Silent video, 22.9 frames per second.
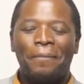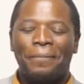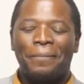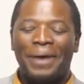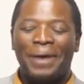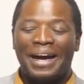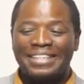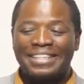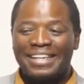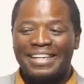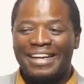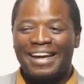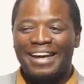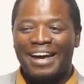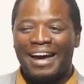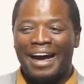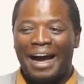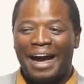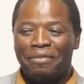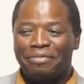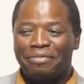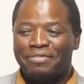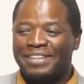but
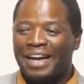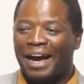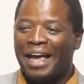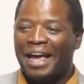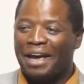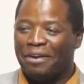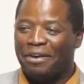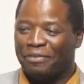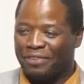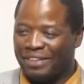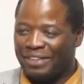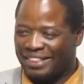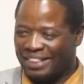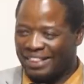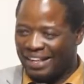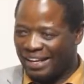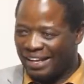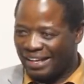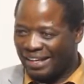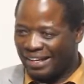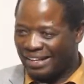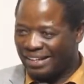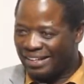after
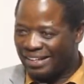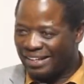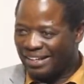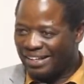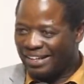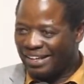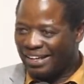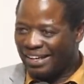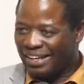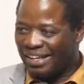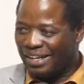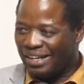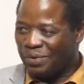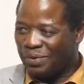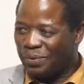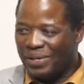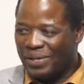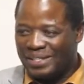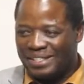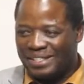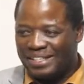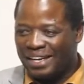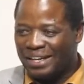everything,
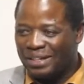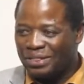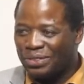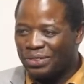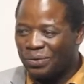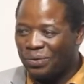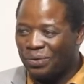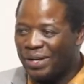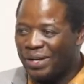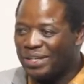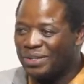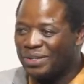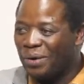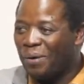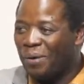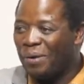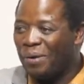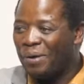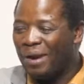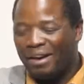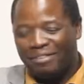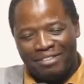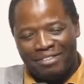we sing through it
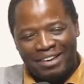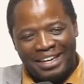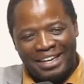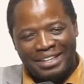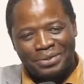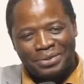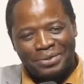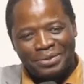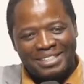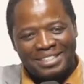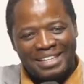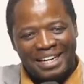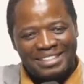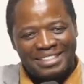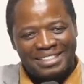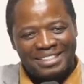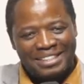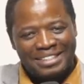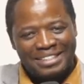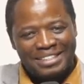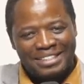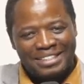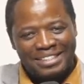all, I've learned to
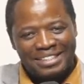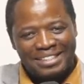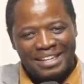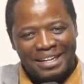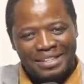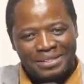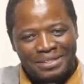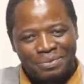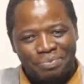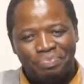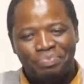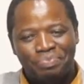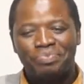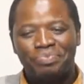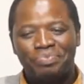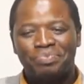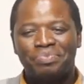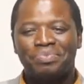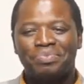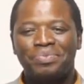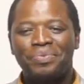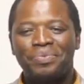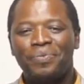trust in Jesus.
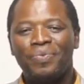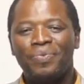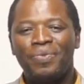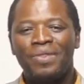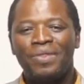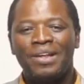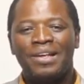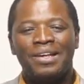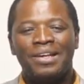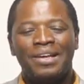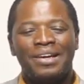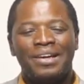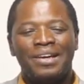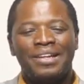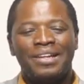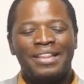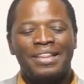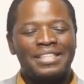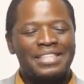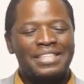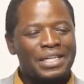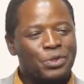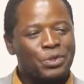
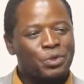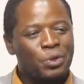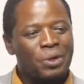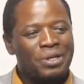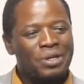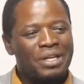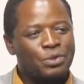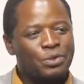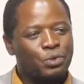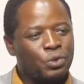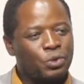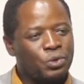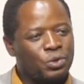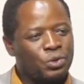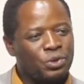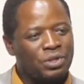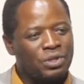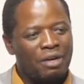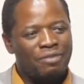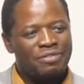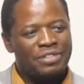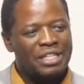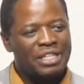They just told us we
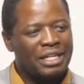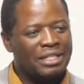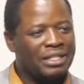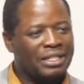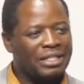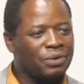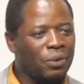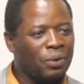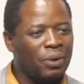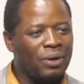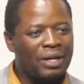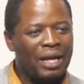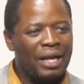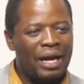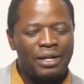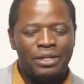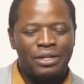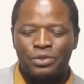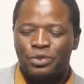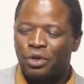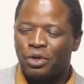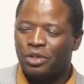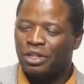should have checked in
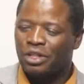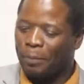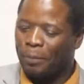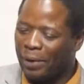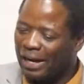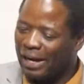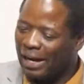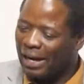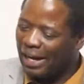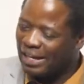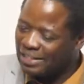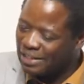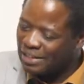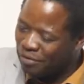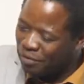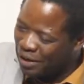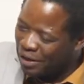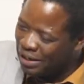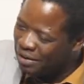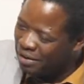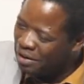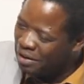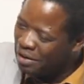online, so they penalized
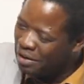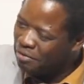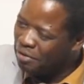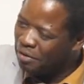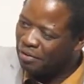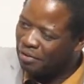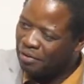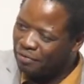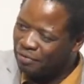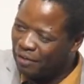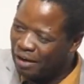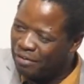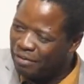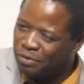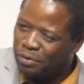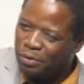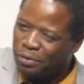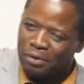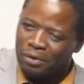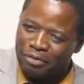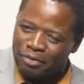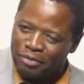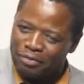everyone 55
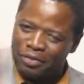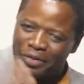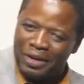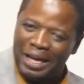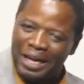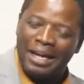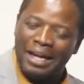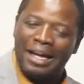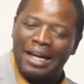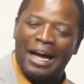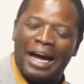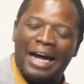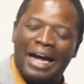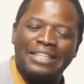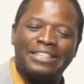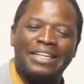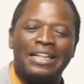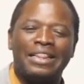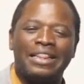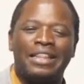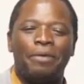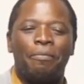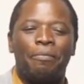euro, 50
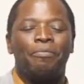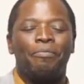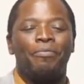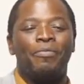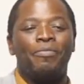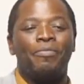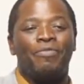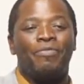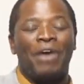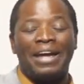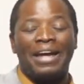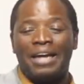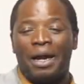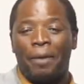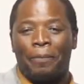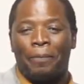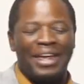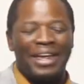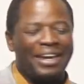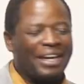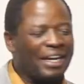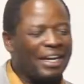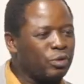until the final
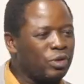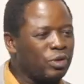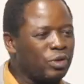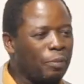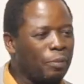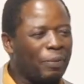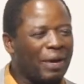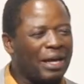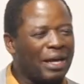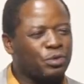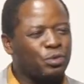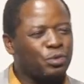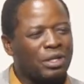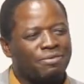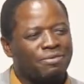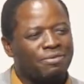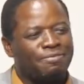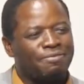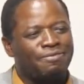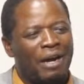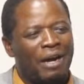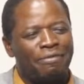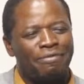penalty with the banks was
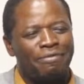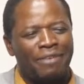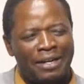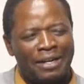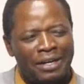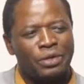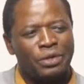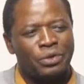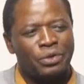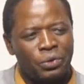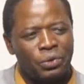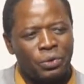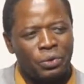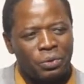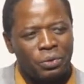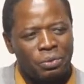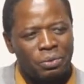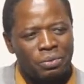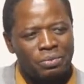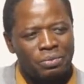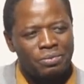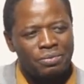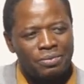500
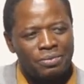euro.